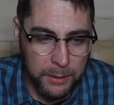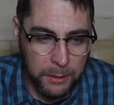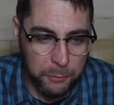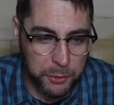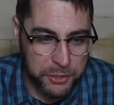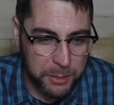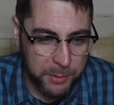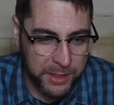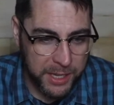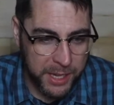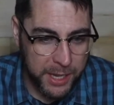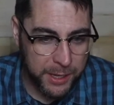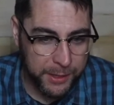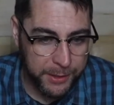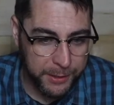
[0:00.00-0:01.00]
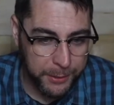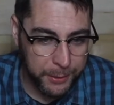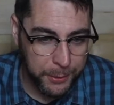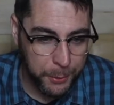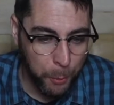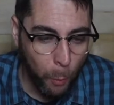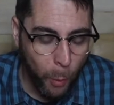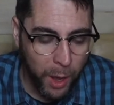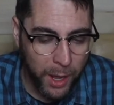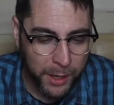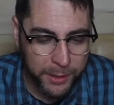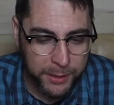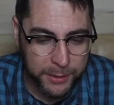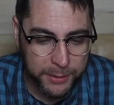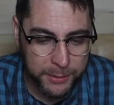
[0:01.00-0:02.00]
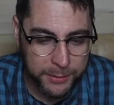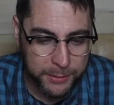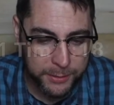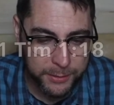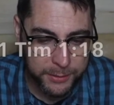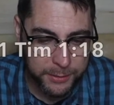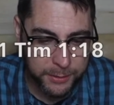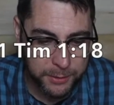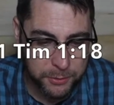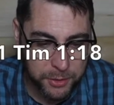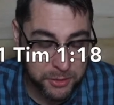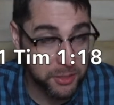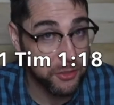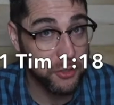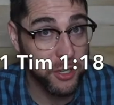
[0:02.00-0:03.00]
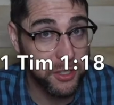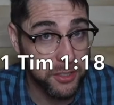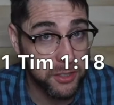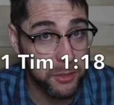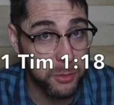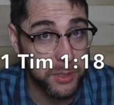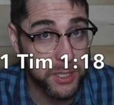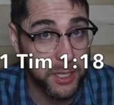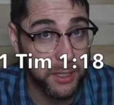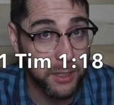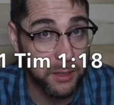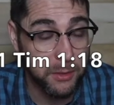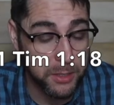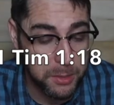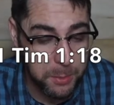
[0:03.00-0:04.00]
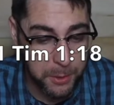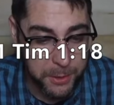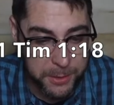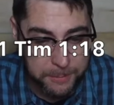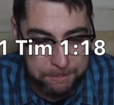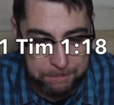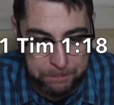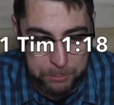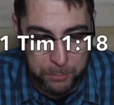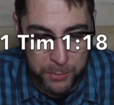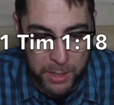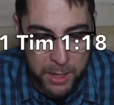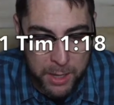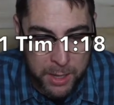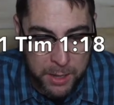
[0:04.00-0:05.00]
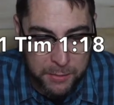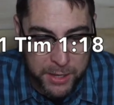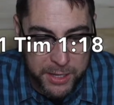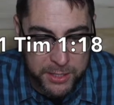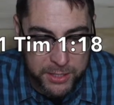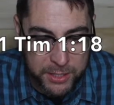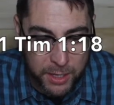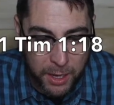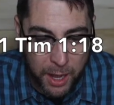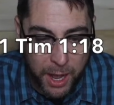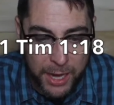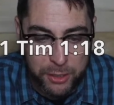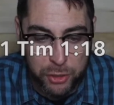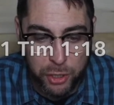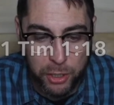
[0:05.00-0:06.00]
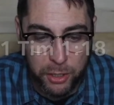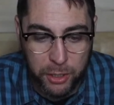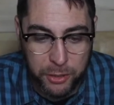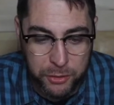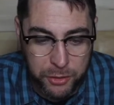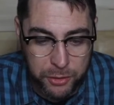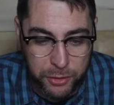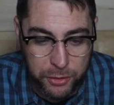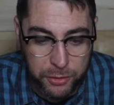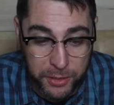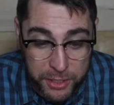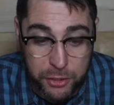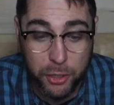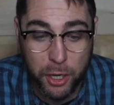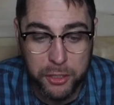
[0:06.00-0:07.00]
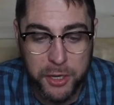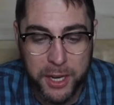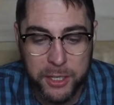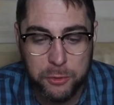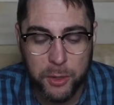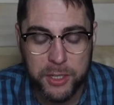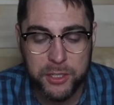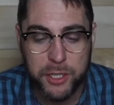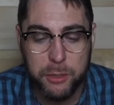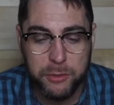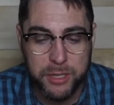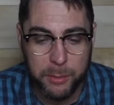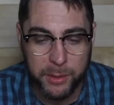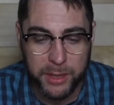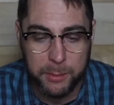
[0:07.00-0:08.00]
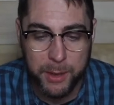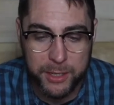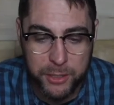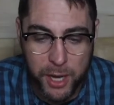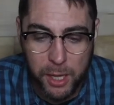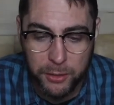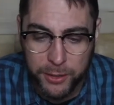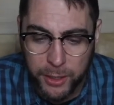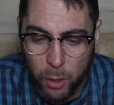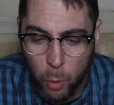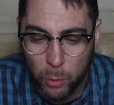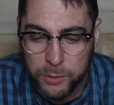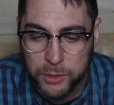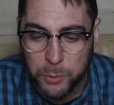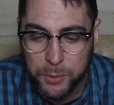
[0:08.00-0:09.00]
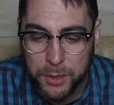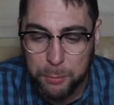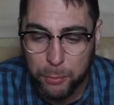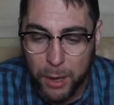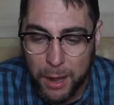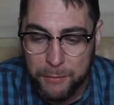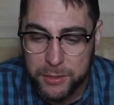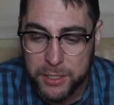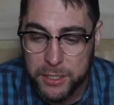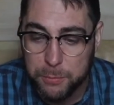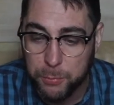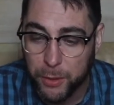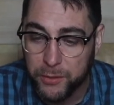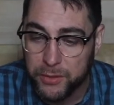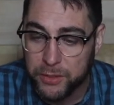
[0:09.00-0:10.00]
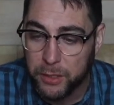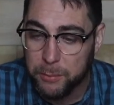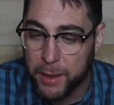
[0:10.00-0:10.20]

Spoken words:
1 Timothy 1, just as Jesus was in the Spirit. This charge I entrust to you, Timothy, my child, in accordance with the prophecies previously